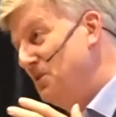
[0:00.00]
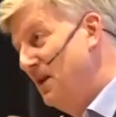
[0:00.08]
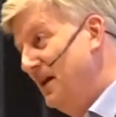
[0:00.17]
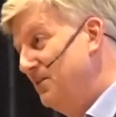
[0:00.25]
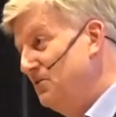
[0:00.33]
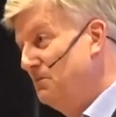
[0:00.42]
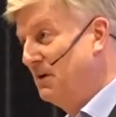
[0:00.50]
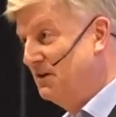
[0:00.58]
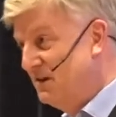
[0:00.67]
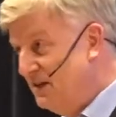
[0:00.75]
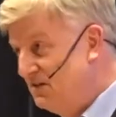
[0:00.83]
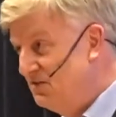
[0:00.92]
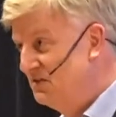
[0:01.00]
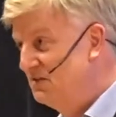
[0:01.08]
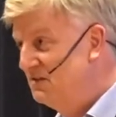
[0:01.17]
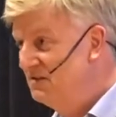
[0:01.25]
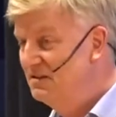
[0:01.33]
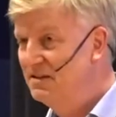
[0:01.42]
you would like to predict,
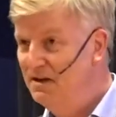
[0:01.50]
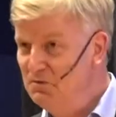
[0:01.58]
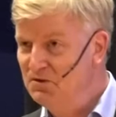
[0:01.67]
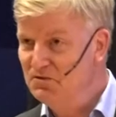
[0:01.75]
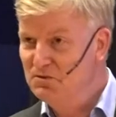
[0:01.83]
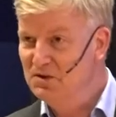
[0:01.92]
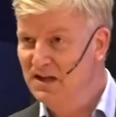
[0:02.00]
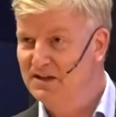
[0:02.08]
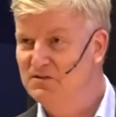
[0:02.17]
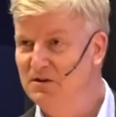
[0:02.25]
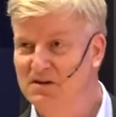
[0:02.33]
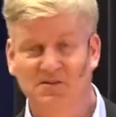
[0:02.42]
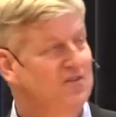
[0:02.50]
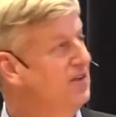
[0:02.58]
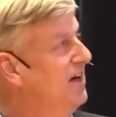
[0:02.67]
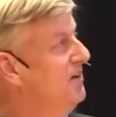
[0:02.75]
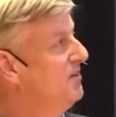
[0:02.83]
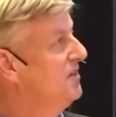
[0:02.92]
yeah, what you would like to
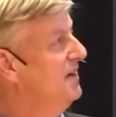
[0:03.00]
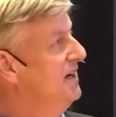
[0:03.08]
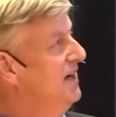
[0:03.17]
understand.